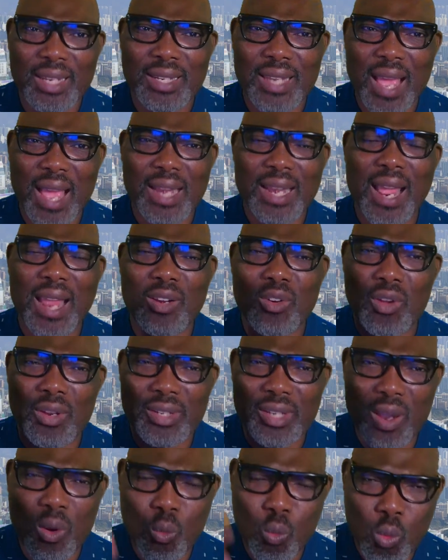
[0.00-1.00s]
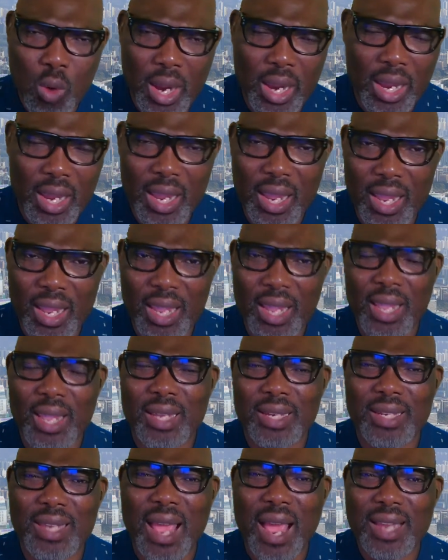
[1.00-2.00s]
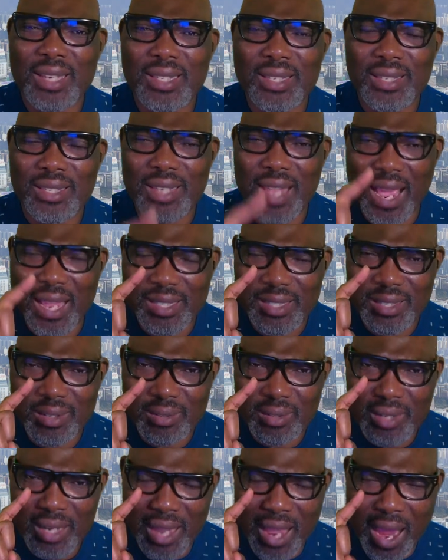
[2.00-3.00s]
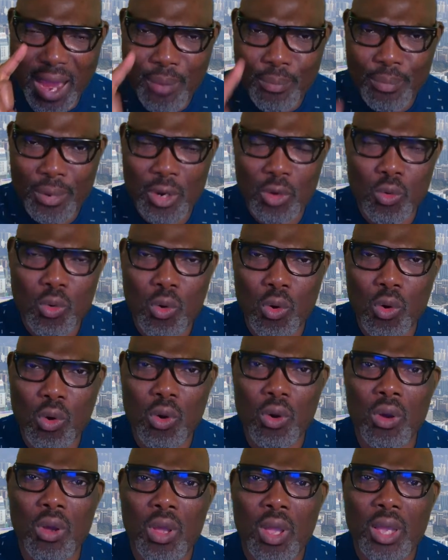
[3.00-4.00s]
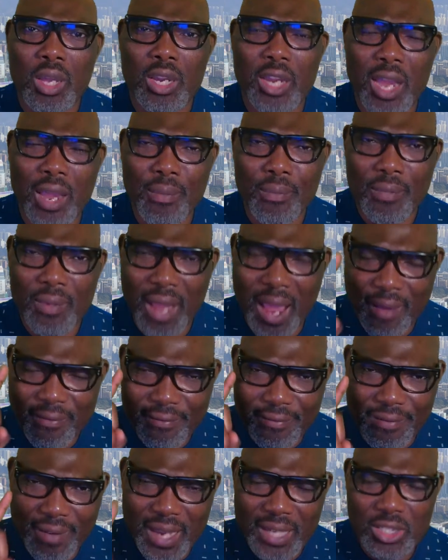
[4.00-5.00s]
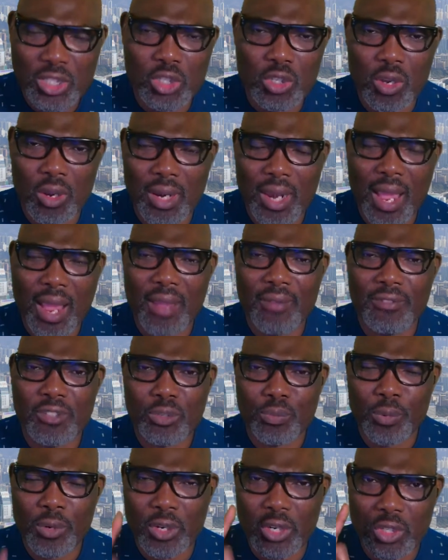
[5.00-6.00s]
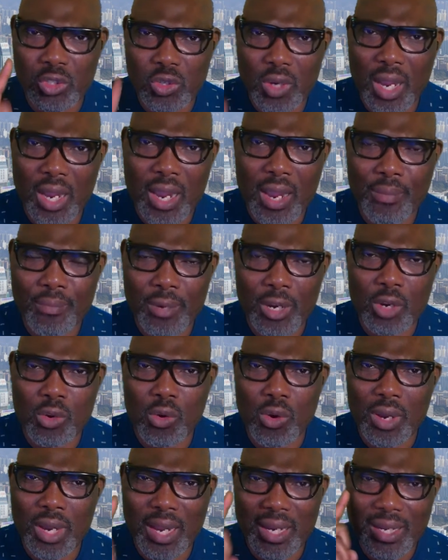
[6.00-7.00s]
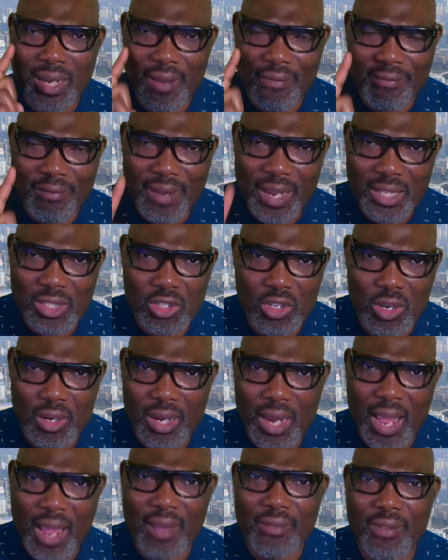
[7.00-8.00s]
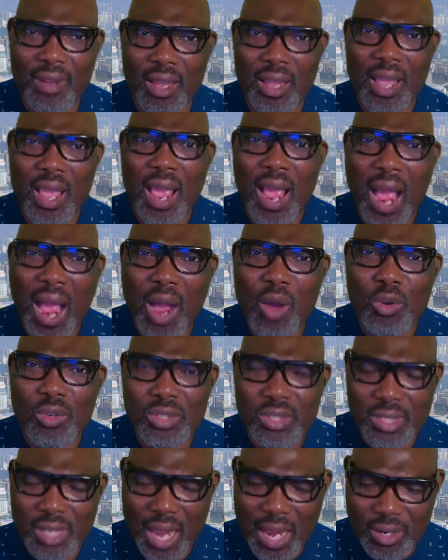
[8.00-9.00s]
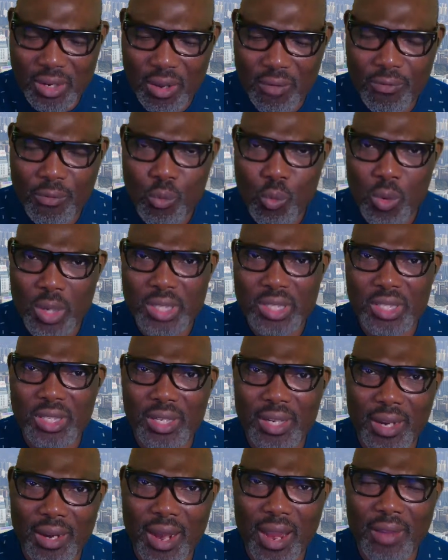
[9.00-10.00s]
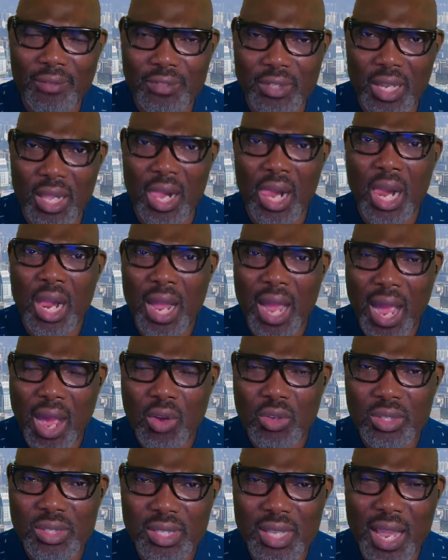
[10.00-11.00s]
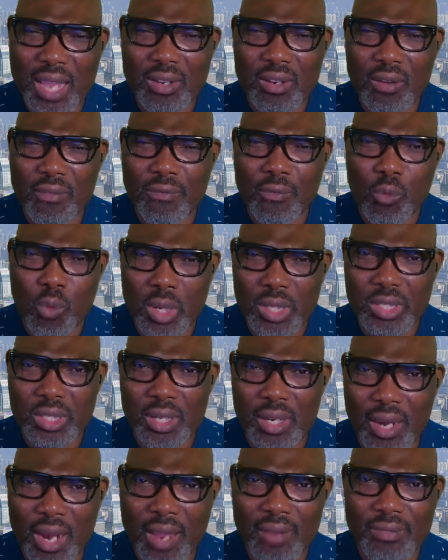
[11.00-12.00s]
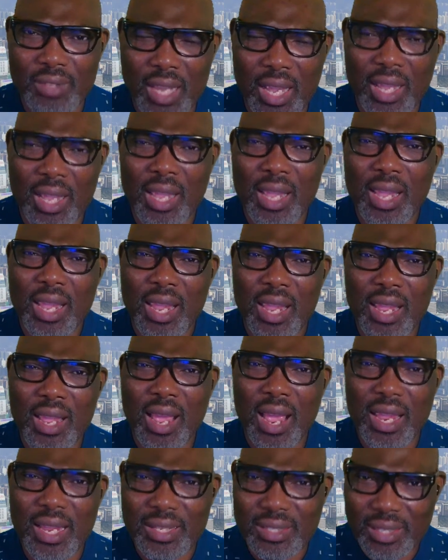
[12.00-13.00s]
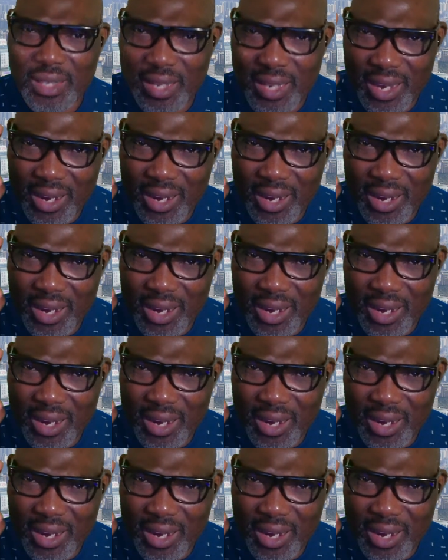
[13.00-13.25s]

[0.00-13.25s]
That another way that that embargo can affect your life. Spiritual embargo can affect your life uh, outside of witchcraft. Outside of witchcraft uh, is a